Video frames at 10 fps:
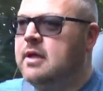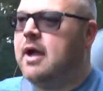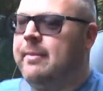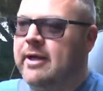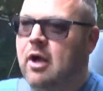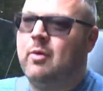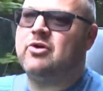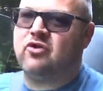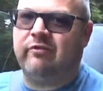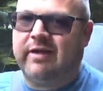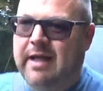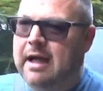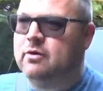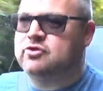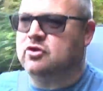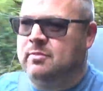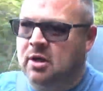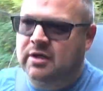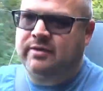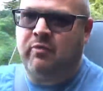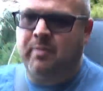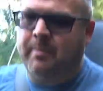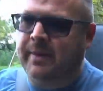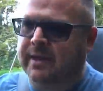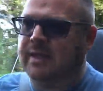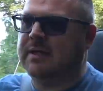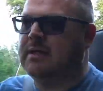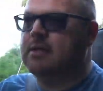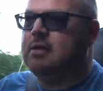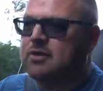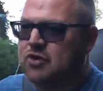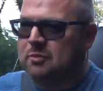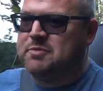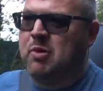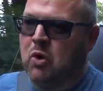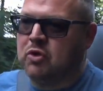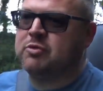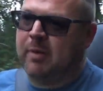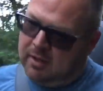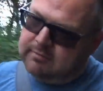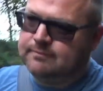I mean, I won't drive it in a hailstorm like I did with my buddy Tom's Porsche, but